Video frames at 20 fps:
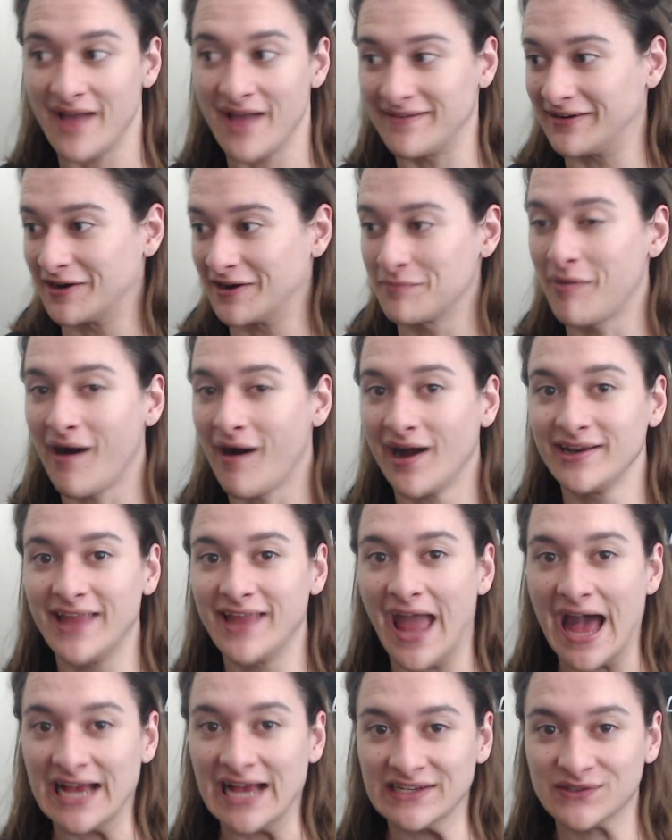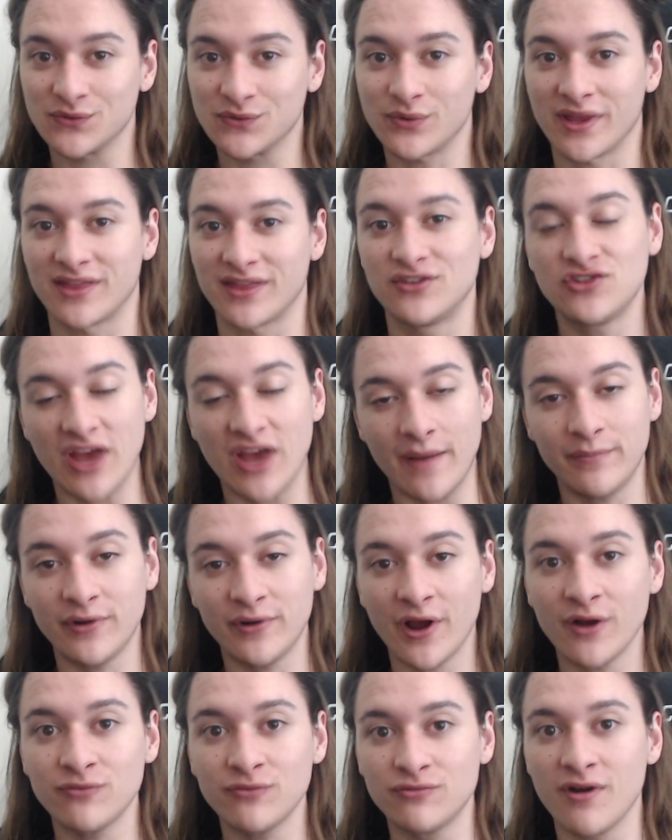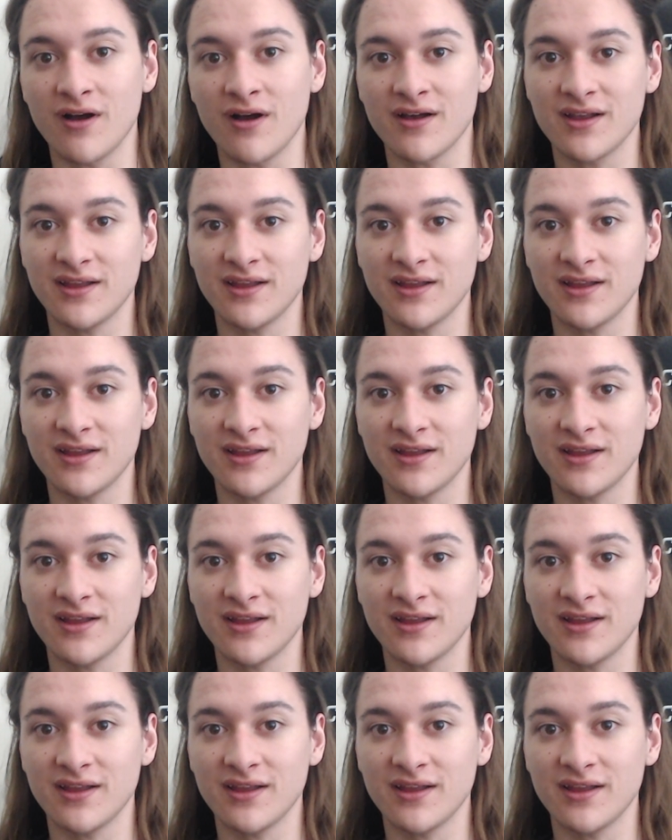hour podcast with Jebro, Rook,